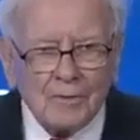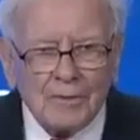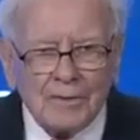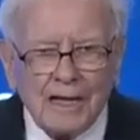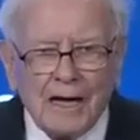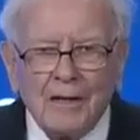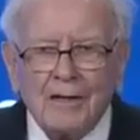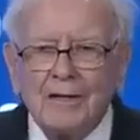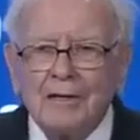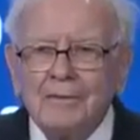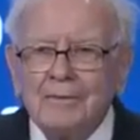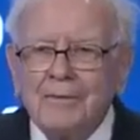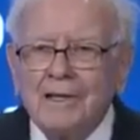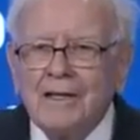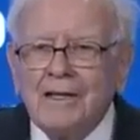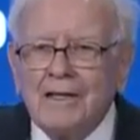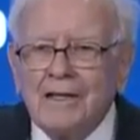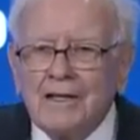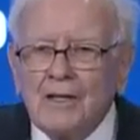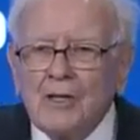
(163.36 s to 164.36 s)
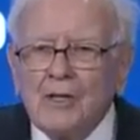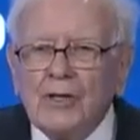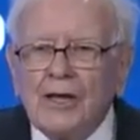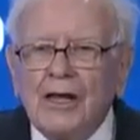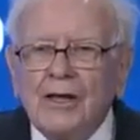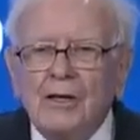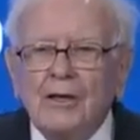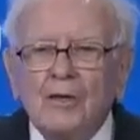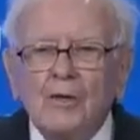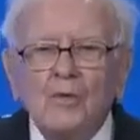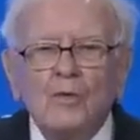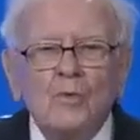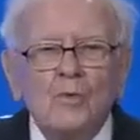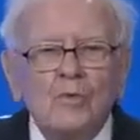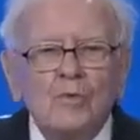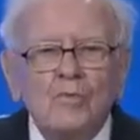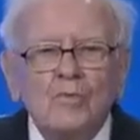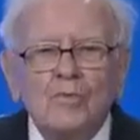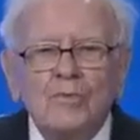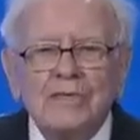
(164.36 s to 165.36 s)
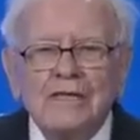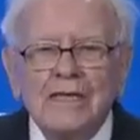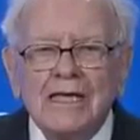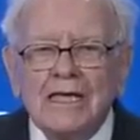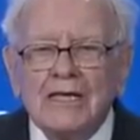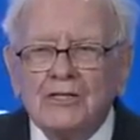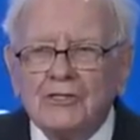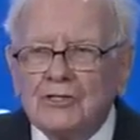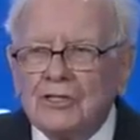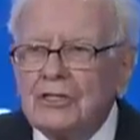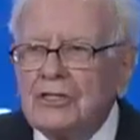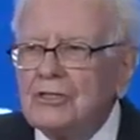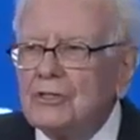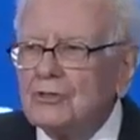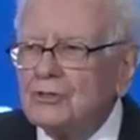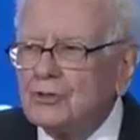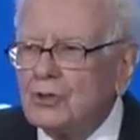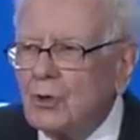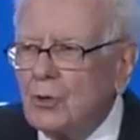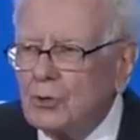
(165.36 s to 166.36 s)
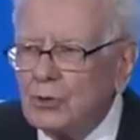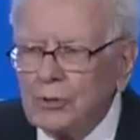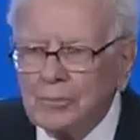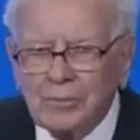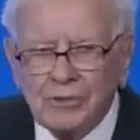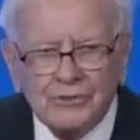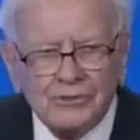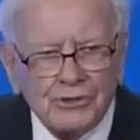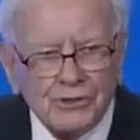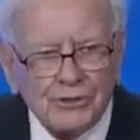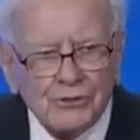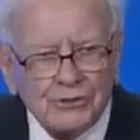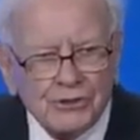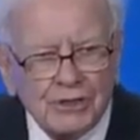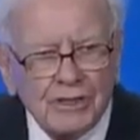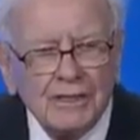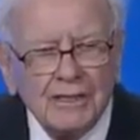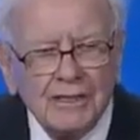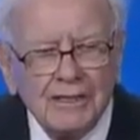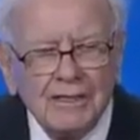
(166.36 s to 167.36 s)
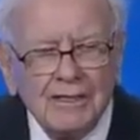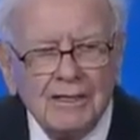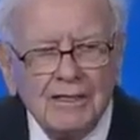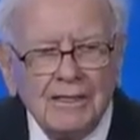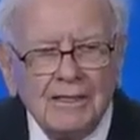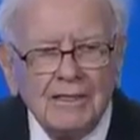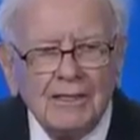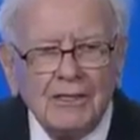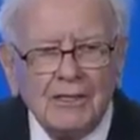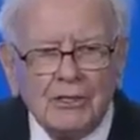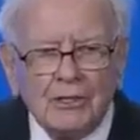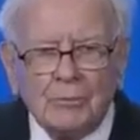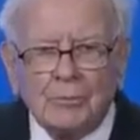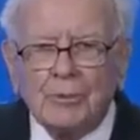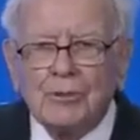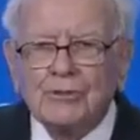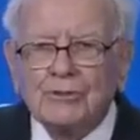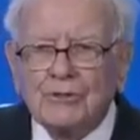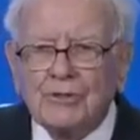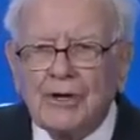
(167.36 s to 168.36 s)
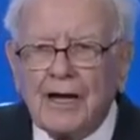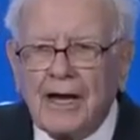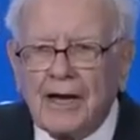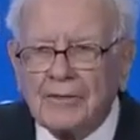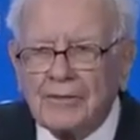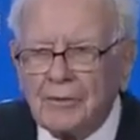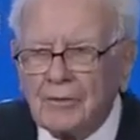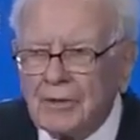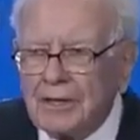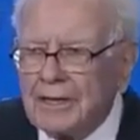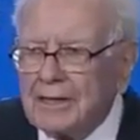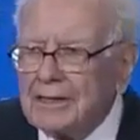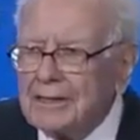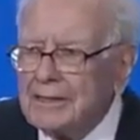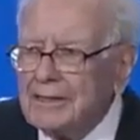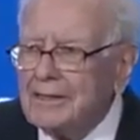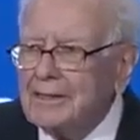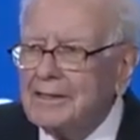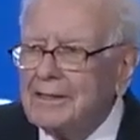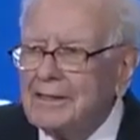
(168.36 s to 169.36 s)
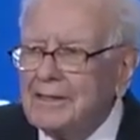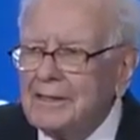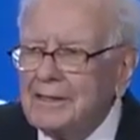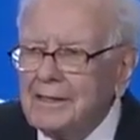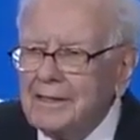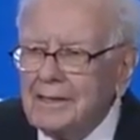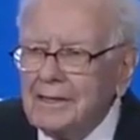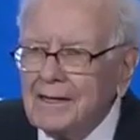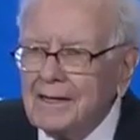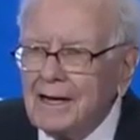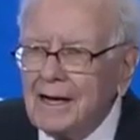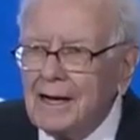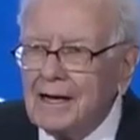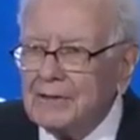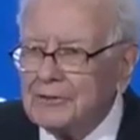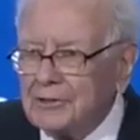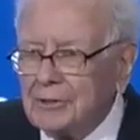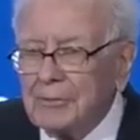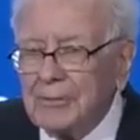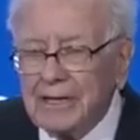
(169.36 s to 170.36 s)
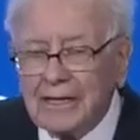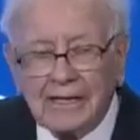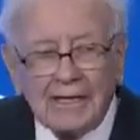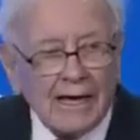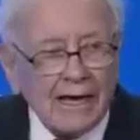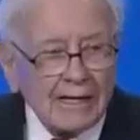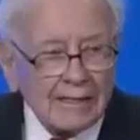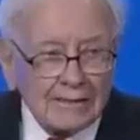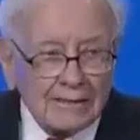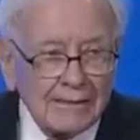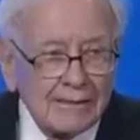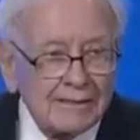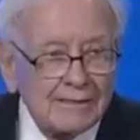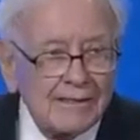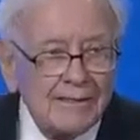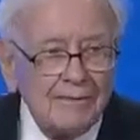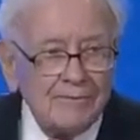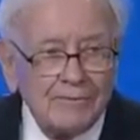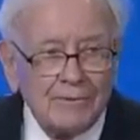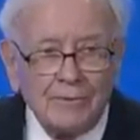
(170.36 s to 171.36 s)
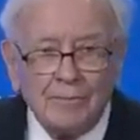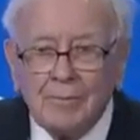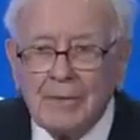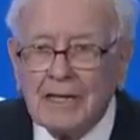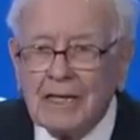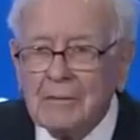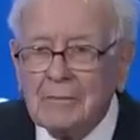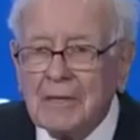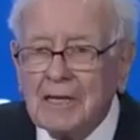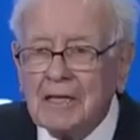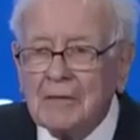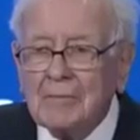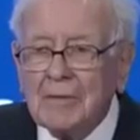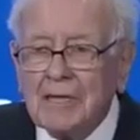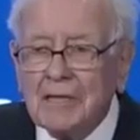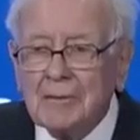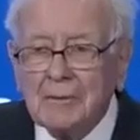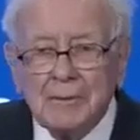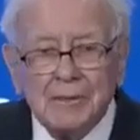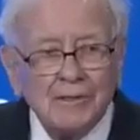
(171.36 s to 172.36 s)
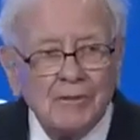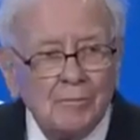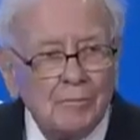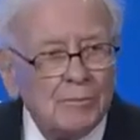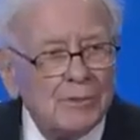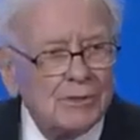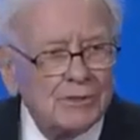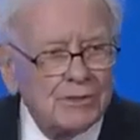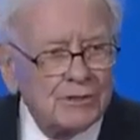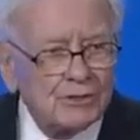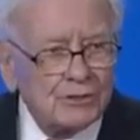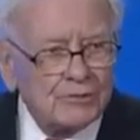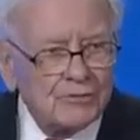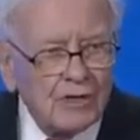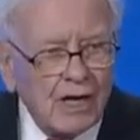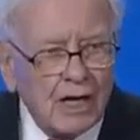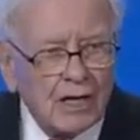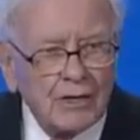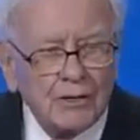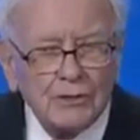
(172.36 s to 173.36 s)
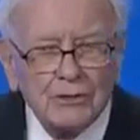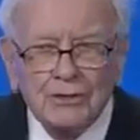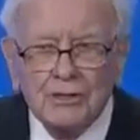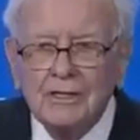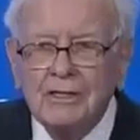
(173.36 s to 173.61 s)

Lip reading: that each sold a business to Berkshire Hathaway, to me actually, for many, many, many millions of dollars.